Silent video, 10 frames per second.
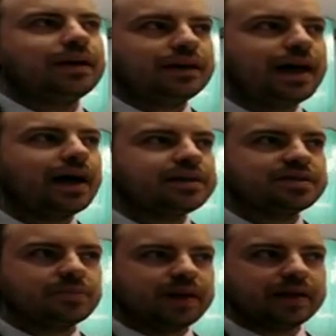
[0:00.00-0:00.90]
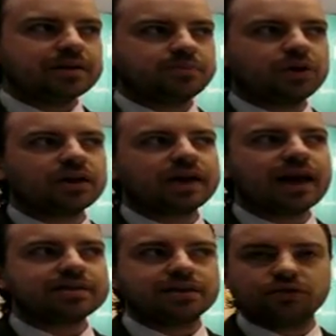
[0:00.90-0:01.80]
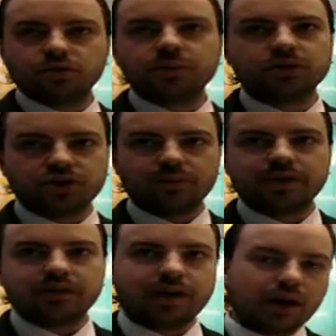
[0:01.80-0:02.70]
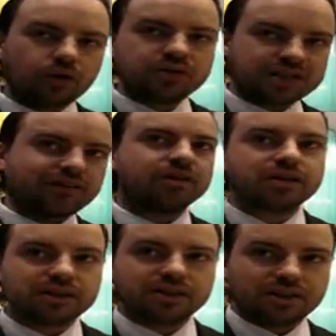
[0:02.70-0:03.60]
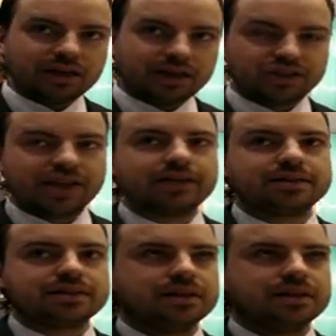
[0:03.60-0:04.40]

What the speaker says: Yeah, it's the biggest broadcasting group in Germany. They own several channels.